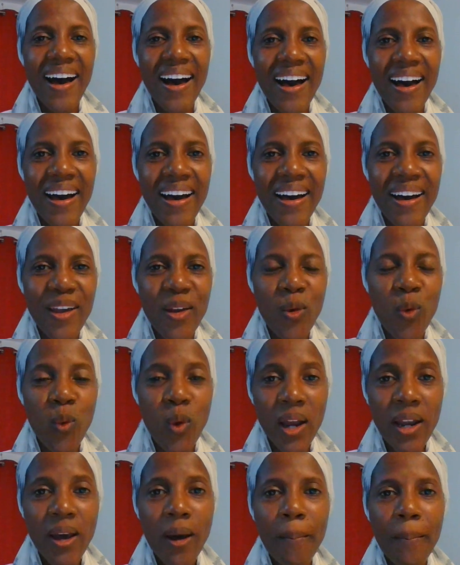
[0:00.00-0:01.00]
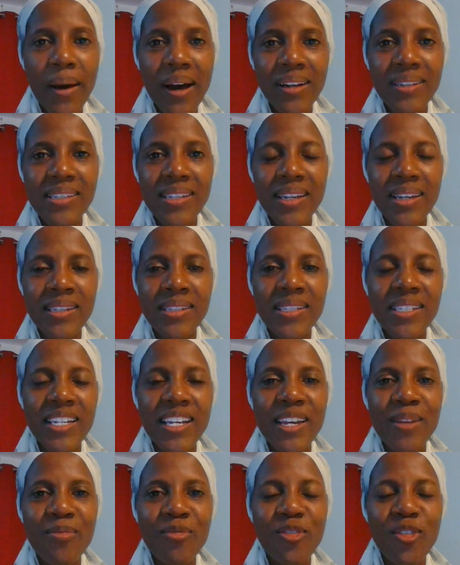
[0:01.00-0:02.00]
Hi, welcome back to
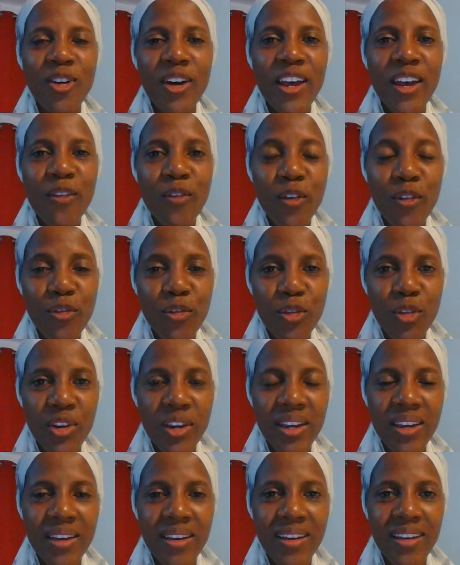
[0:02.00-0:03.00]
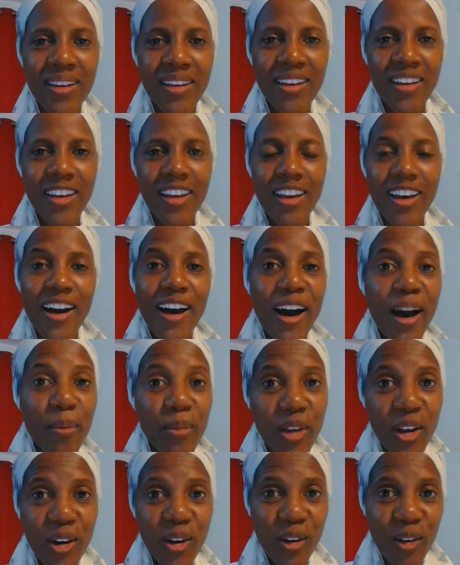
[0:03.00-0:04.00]
Escape Forever Free. I'm
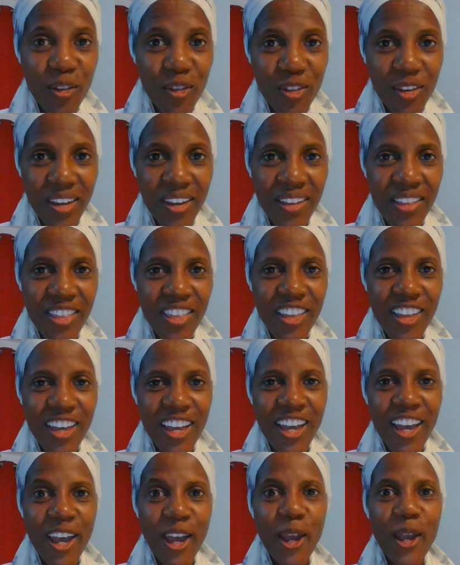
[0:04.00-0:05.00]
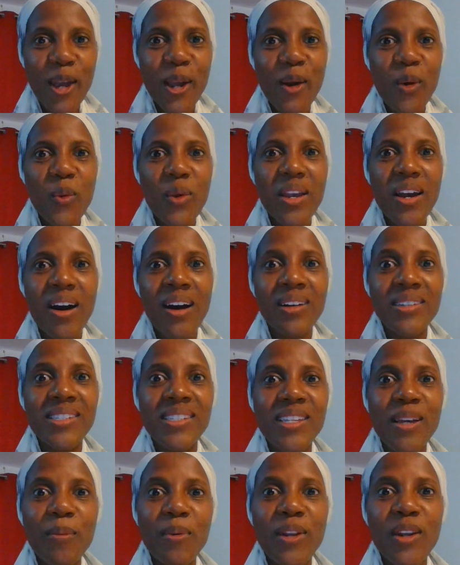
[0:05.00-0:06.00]
your girl Faith. Here we are
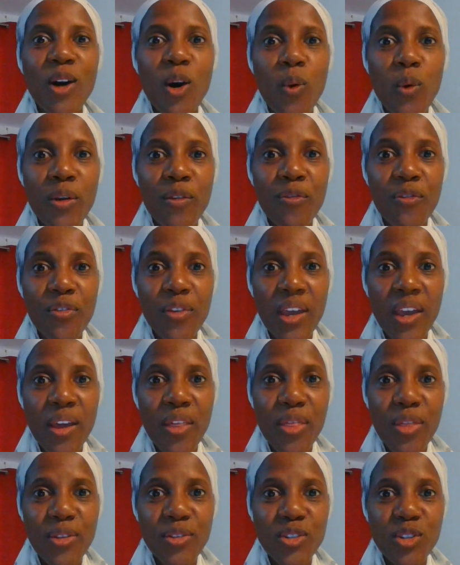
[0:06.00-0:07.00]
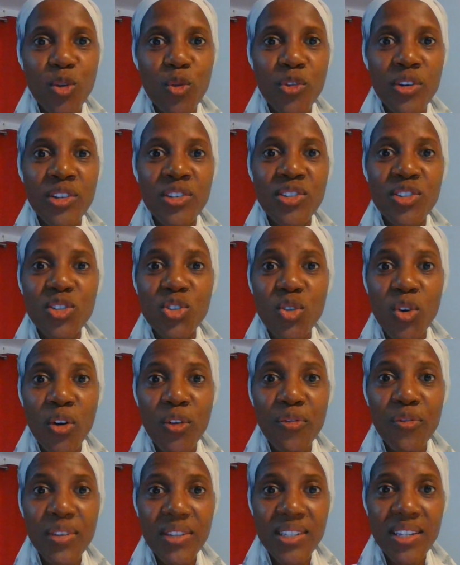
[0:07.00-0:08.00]
stepping out with faith to restore
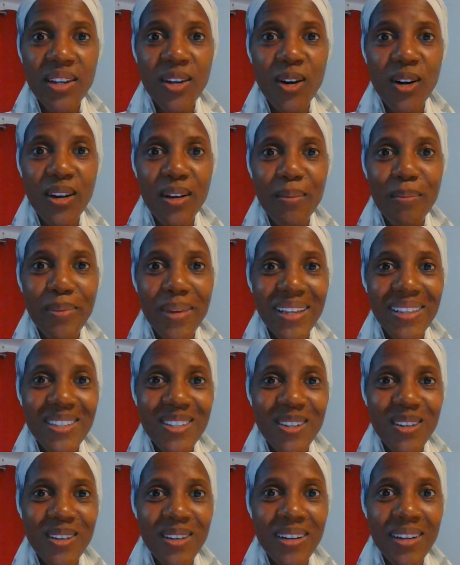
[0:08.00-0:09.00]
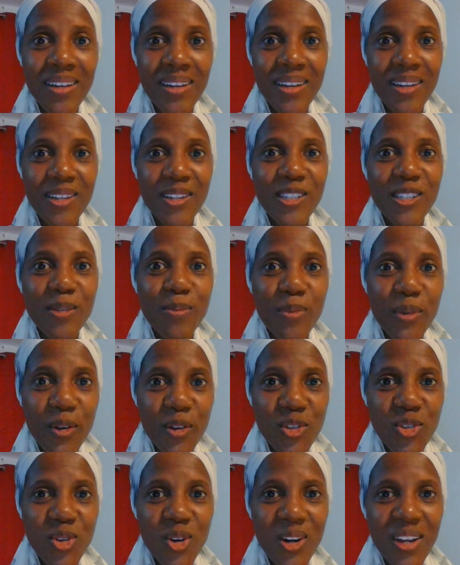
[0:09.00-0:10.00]
physical, mental,
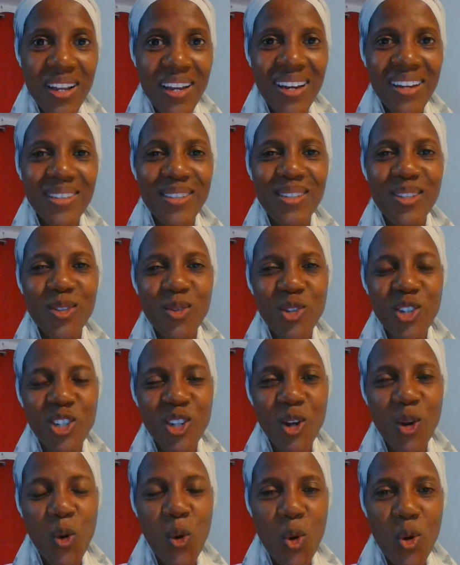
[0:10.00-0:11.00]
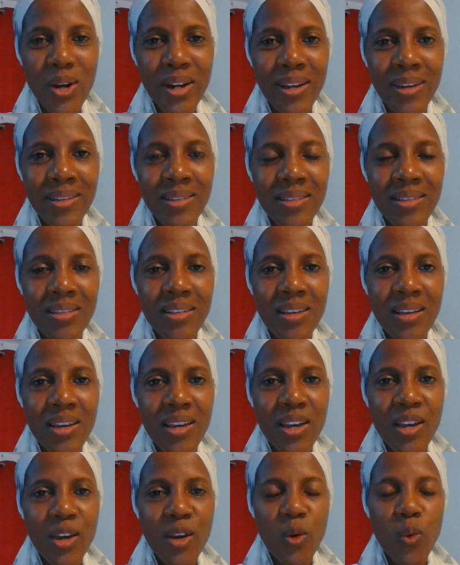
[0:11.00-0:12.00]
spiritual, and social wholeness.
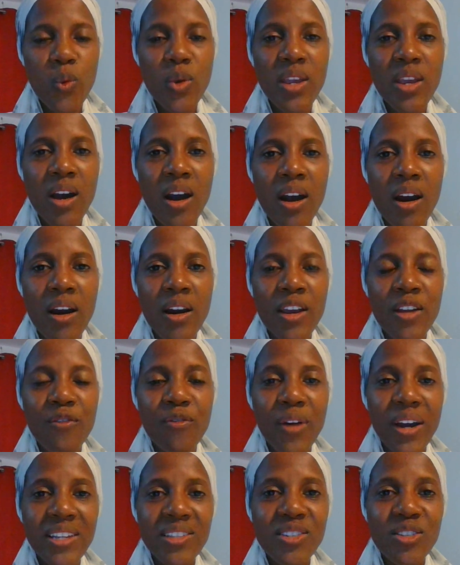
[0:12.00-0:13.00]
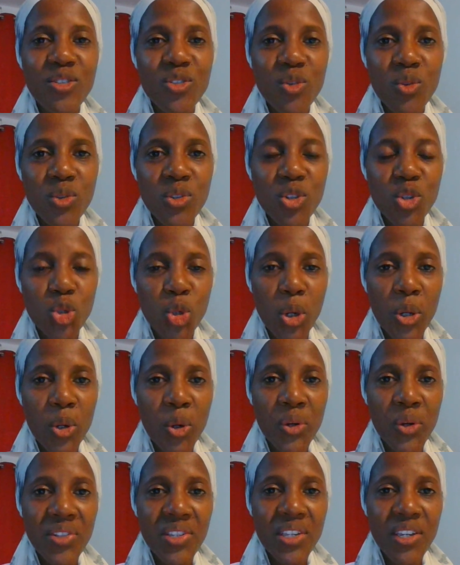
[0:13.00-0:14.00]
We are inviting you to join
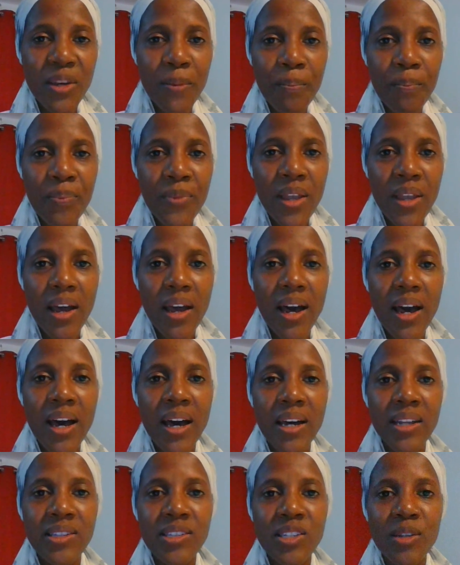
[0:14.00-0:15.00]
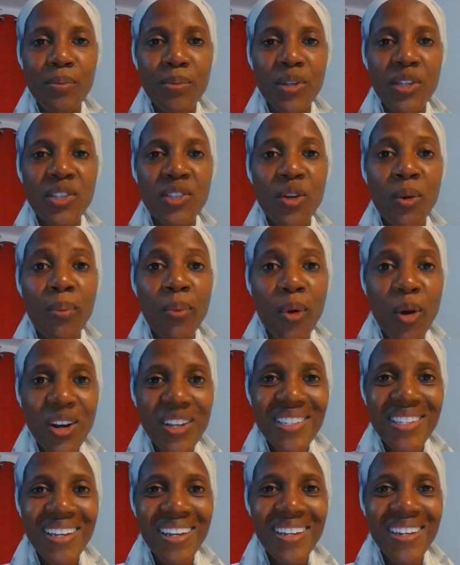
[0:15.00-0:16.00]
our team and be
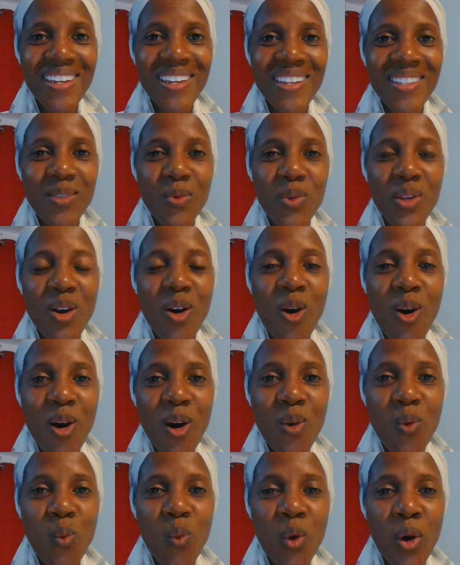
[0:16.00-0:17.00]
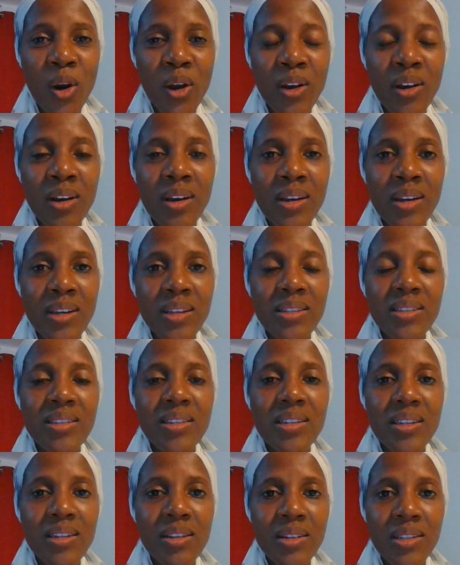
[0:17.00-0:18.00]
supported as we all work
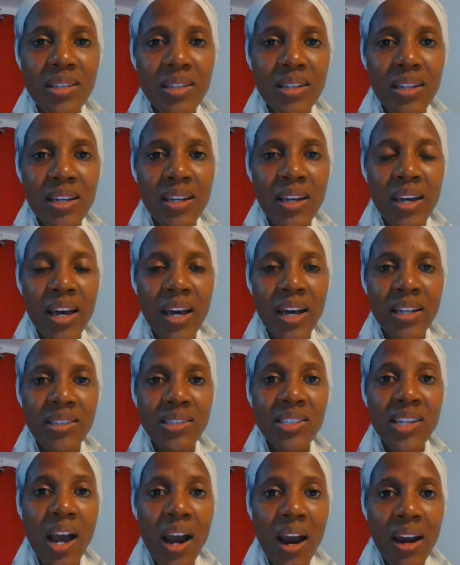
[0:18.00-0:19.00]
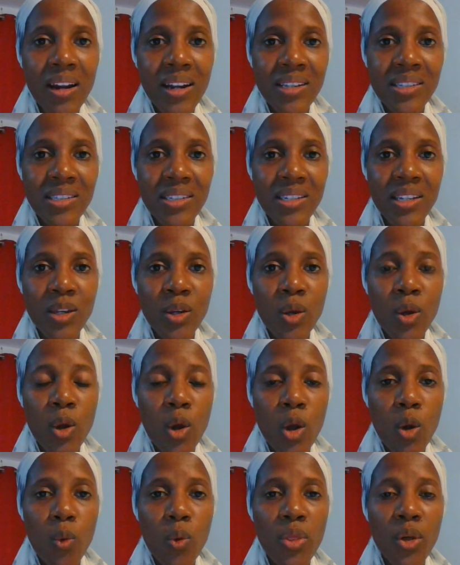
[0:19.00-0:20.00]
tediously and tirelessly
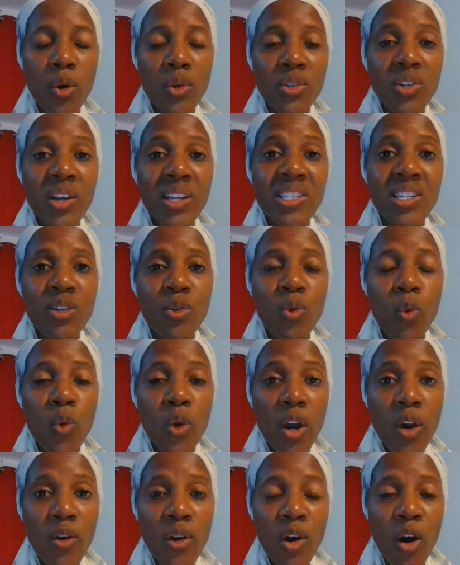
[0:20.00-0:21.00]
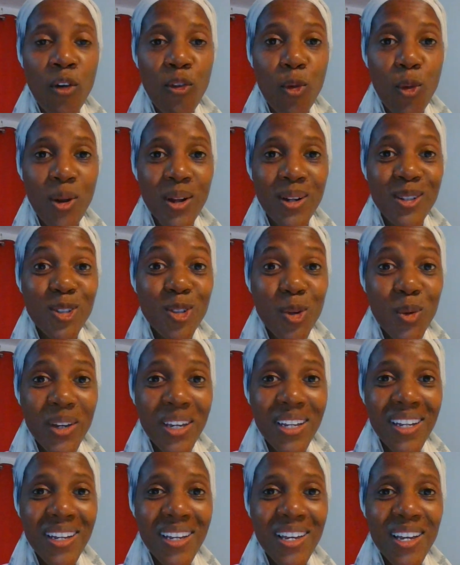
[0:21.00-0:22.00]
without getting weary of well
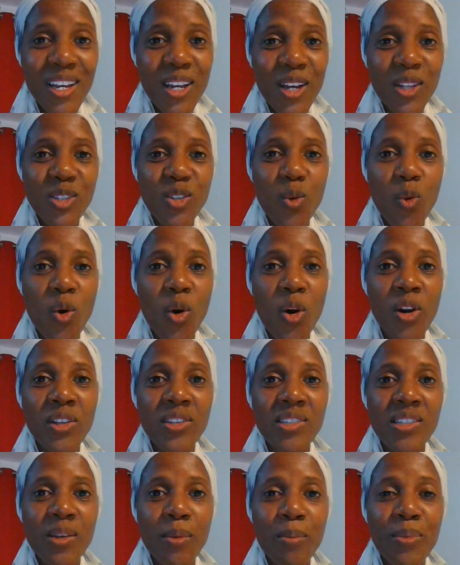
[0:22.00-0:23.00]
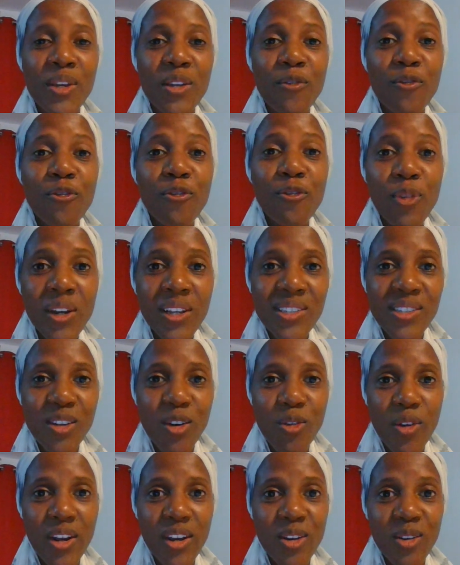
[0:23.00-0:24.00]
doing towards being fully
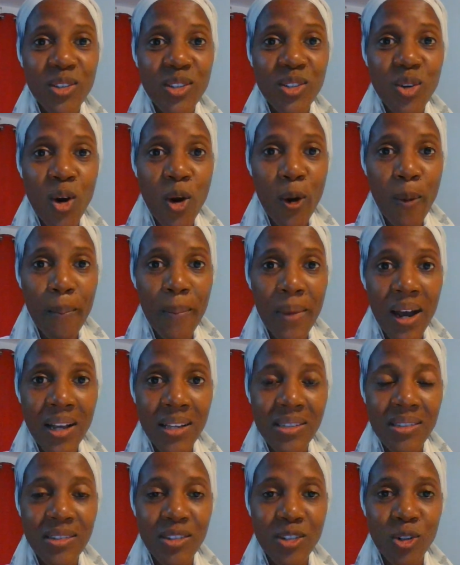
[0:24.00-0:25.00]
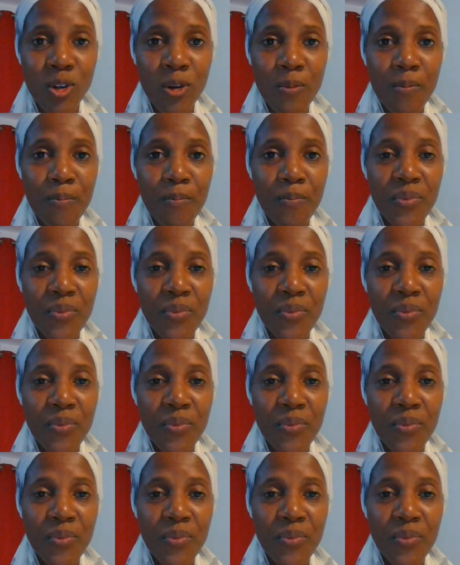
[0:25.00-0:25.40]
surrendered to our Master.